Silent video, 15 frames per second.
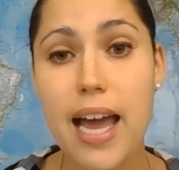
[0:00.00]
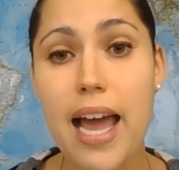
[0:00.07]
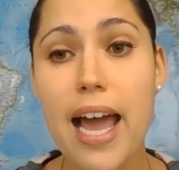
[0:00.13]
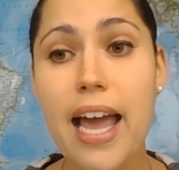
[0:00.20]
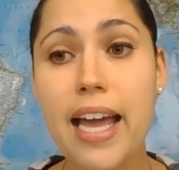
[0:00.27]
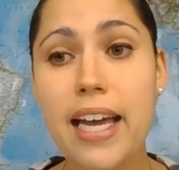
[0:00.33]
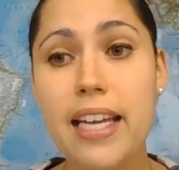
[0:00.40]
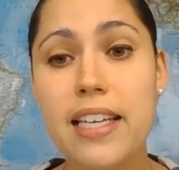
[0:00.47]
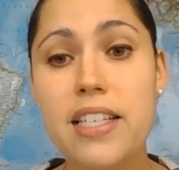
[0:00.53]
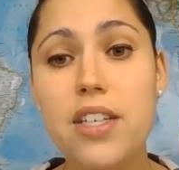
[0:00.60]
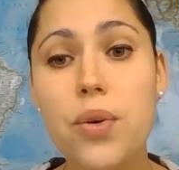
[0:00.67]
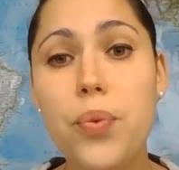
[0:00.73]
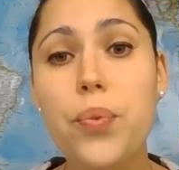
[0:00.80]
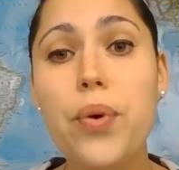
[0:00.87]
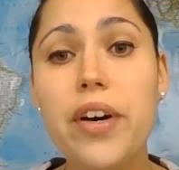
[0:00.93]
And
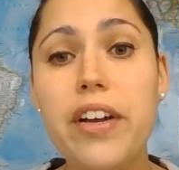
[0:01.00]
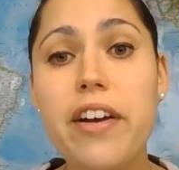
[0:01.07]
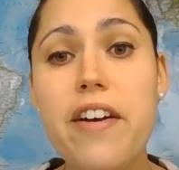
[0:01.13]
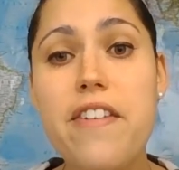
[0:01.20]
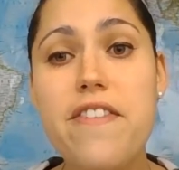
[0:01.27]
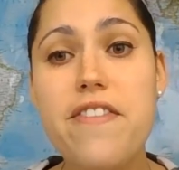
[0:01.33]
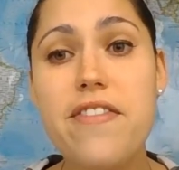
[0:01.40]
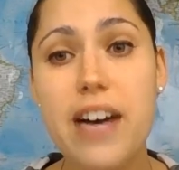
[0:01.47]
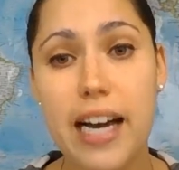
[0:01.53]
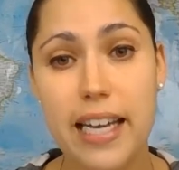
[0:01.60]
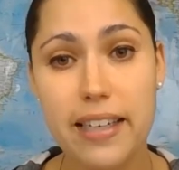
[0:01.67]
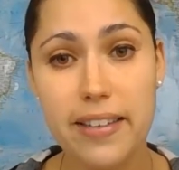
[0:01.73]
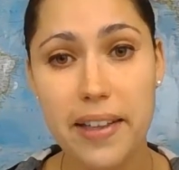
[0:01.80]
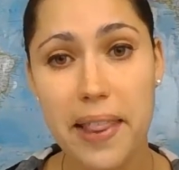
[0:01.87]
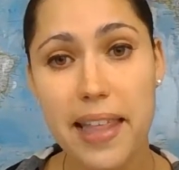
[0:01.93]
one
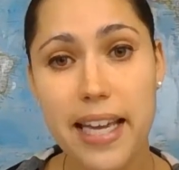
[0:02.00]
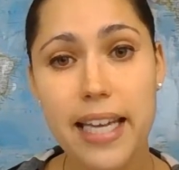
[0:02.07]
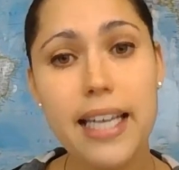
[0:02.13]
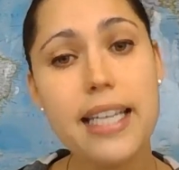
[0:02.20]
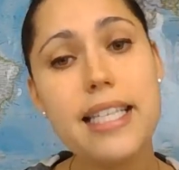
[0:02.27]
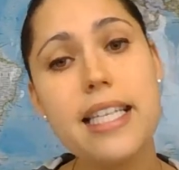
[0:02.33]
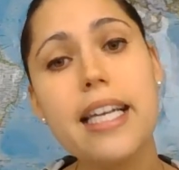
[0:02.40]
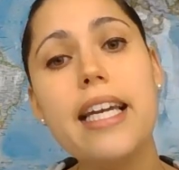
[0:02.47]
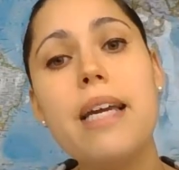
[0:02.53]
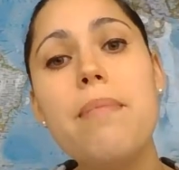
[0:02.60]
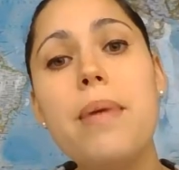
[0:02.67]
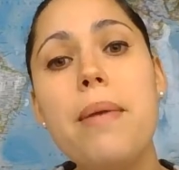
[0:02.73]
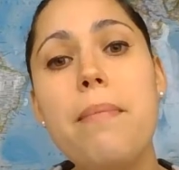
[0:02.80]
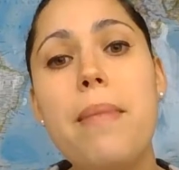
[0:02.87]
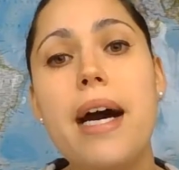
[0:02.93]
final thing to keep
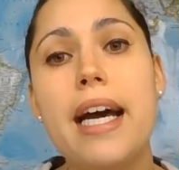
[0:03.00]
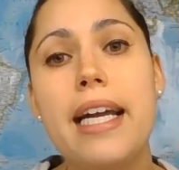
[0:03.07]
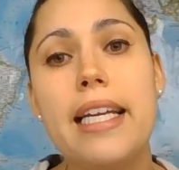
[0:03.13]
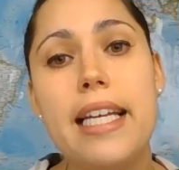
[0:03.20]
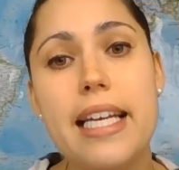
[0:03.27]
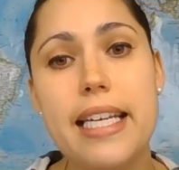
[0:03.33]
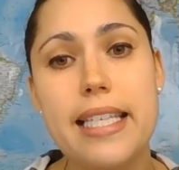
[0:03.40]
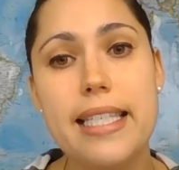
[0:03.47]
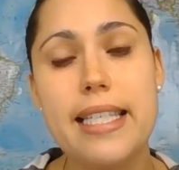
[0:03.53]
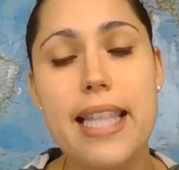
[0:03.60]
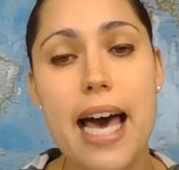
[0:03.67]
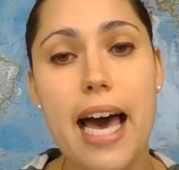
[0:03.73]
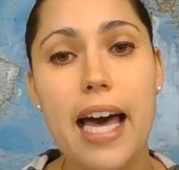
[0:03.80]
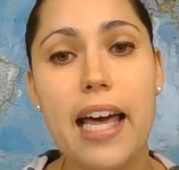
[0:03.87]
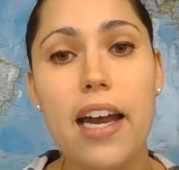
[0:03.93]
in mind is
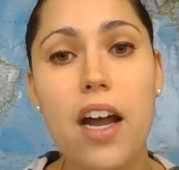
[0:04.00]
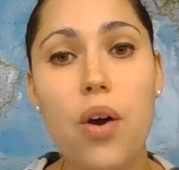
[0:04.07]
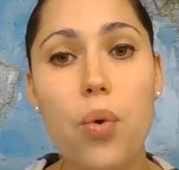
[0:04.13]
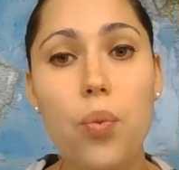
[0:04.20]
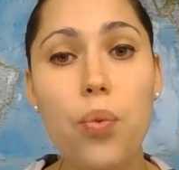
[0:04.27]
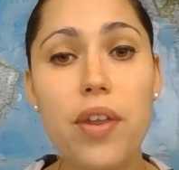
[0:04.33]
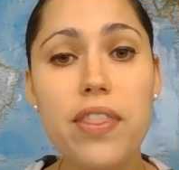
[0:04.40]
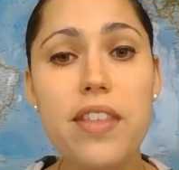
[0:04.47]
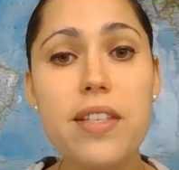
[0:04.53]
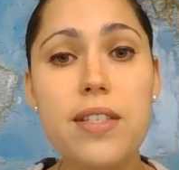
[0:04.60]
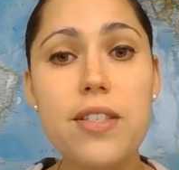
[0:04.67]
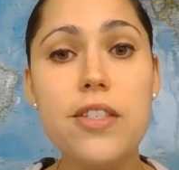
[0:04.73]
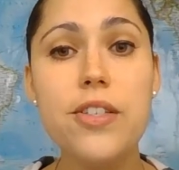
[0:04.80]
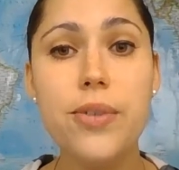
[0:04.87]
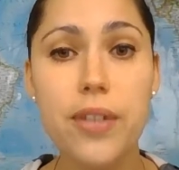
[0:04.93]
that with the
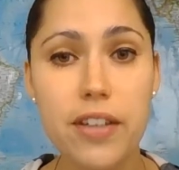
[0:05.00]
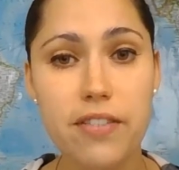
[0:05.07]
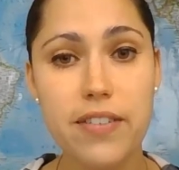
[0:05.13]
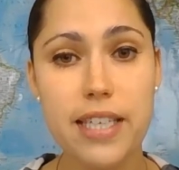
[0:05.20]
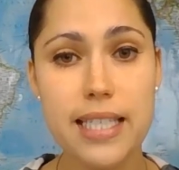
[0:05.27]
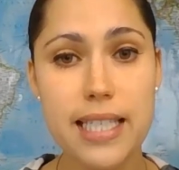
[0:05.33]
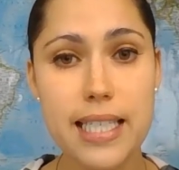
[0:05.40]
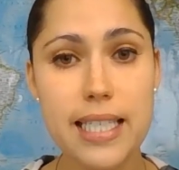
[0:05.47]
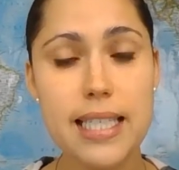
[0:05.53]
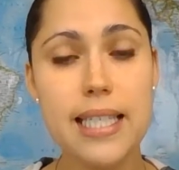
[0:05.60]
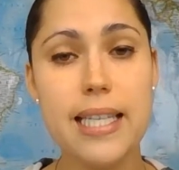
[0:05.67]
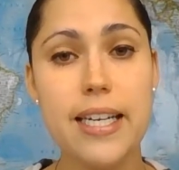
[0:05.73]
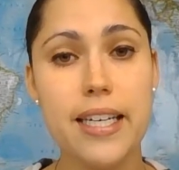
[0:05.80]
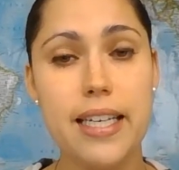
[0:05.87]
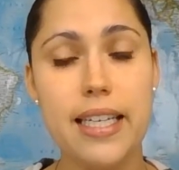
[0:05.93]
student visas,
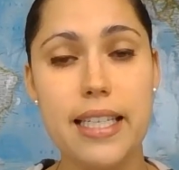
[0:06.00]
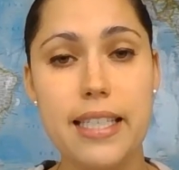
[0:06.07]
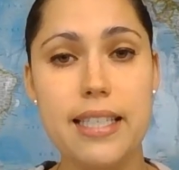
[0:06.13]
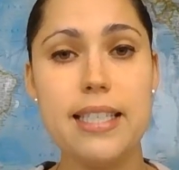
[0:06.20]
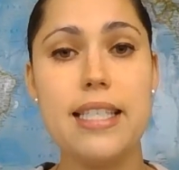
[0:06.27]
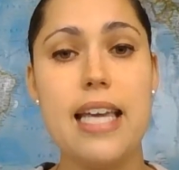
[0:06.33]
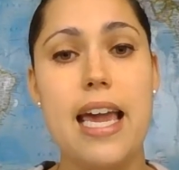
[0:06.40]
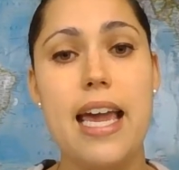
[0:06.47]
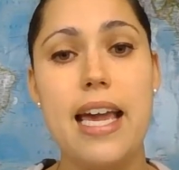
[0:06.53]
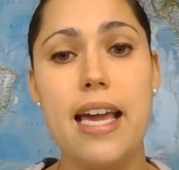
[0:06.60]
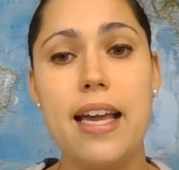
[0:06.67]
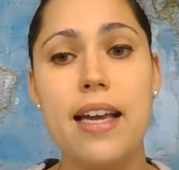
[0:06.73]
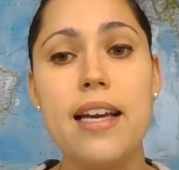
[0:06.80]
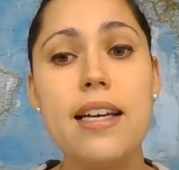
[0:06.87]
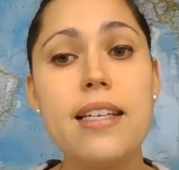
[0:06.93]
there is
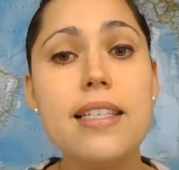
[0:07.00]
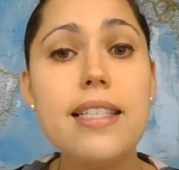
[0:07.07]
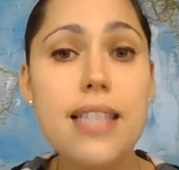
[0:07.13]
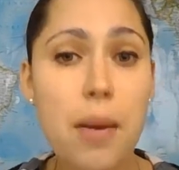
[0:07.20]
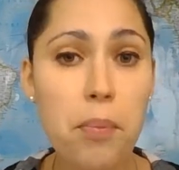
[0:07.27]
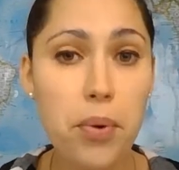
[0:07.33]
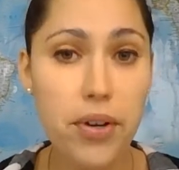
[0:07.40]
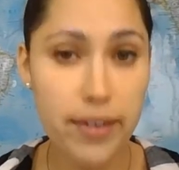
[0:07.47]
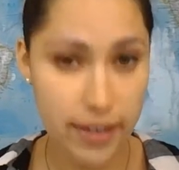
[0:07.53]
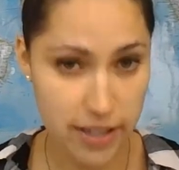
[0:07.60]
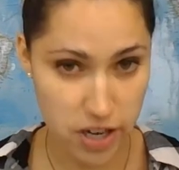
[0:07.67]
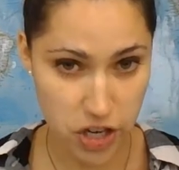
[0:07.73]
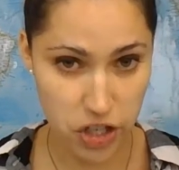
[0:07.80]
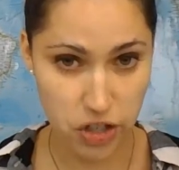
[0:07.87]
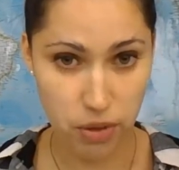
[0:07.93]
a separate
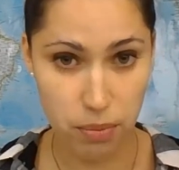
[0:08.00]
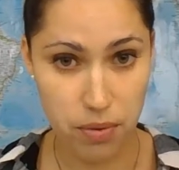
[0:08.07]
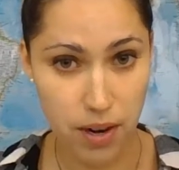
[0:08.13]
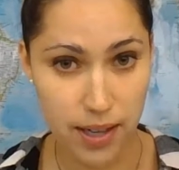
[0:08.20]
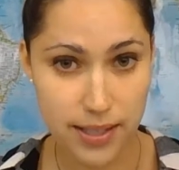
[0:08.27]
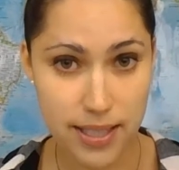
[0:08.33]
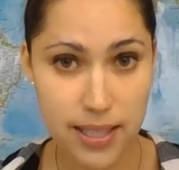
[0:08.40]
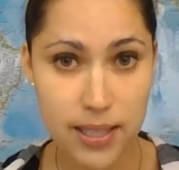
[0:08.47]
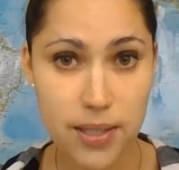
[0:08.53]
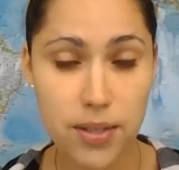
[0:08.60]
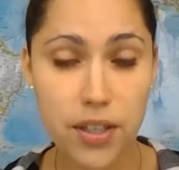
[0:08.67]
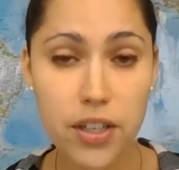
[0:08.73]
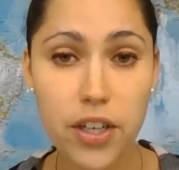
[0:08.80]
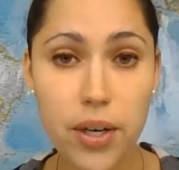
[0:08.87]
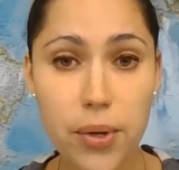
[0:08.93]
additional process you
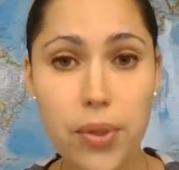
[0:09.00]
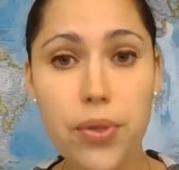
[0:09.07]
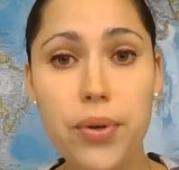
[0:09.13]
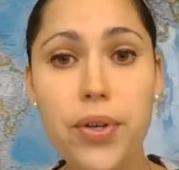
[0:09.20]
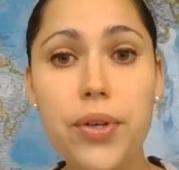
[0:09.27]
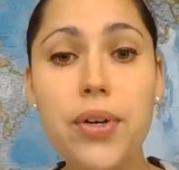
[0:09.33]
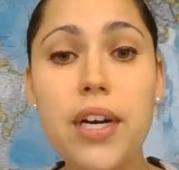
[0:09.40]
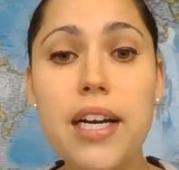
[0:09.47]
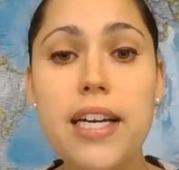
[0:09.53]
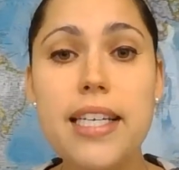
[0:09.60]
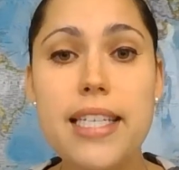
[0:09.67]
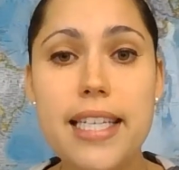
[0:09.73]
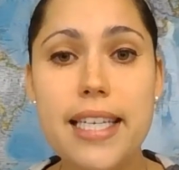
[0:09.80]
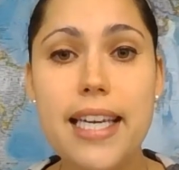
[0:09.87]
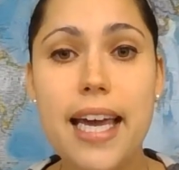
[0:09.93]
could go through
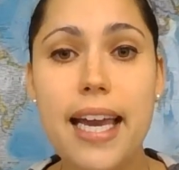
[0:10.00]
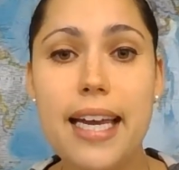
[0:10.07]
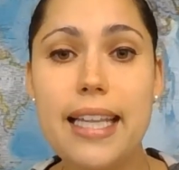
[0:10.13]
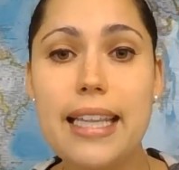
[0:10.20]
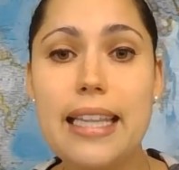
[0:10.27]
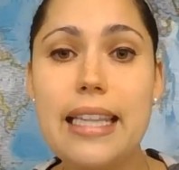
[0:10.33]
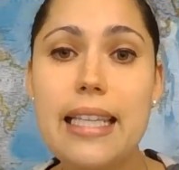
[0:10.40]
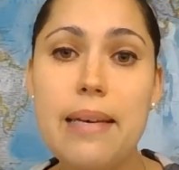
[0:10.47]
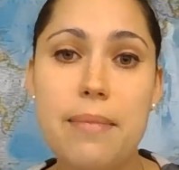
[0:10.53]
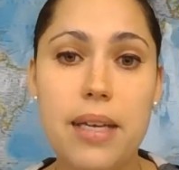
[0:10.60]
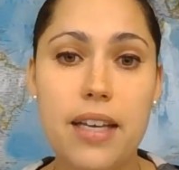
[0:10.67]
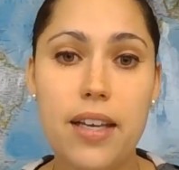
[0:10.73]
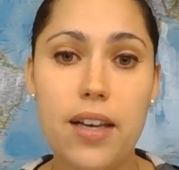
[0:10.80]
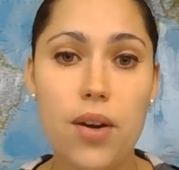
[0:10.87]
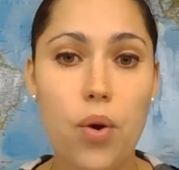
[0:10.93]
to get
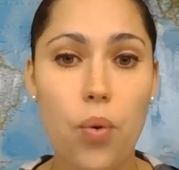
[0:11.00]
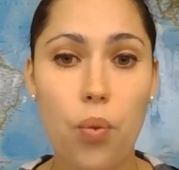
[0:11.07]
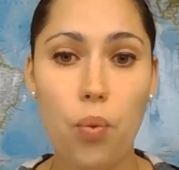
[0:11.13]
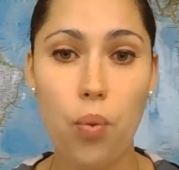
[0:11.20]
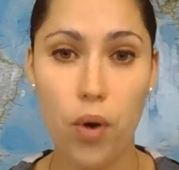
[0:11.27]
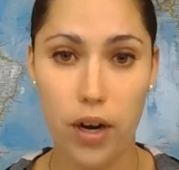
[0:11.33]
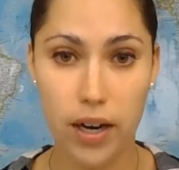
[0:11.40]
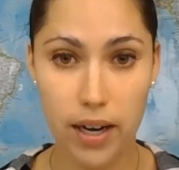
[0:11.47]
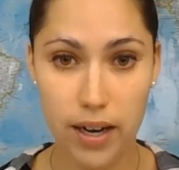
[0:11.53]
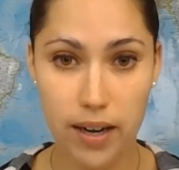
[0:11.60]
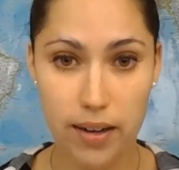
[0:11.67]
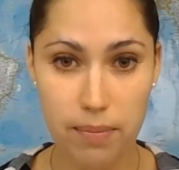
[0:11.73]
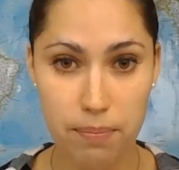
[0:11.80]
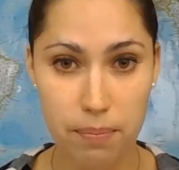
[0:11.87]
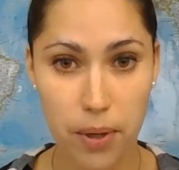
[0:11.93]
limited work
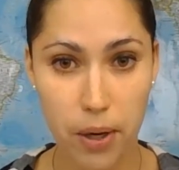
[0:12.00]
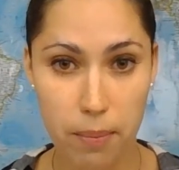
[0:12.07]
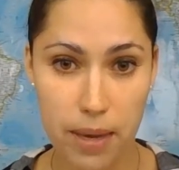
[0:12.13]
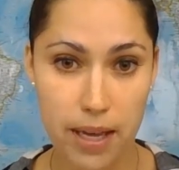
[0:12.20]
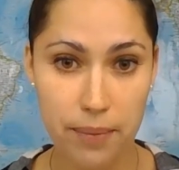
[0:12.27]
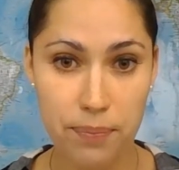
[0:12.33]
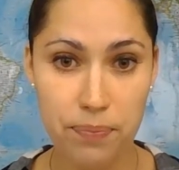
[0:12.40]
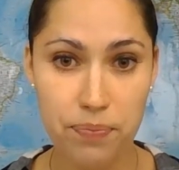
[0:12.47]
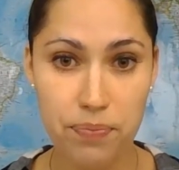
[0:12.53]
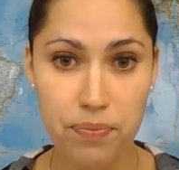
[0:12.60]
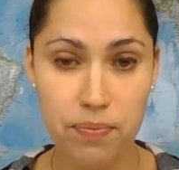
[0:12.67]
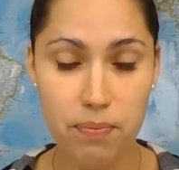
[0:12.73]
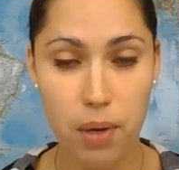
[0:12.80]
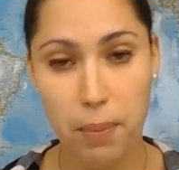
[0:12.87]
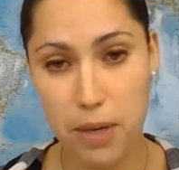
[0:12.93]

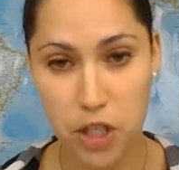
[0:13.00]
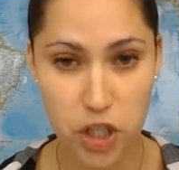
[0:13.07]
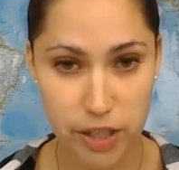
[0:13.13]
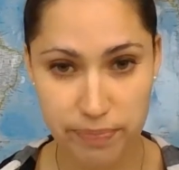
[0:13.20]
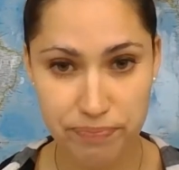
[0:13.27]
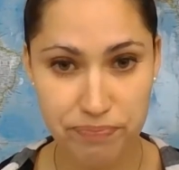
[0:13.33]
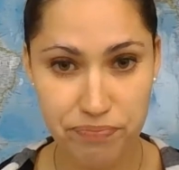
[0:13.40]
permission.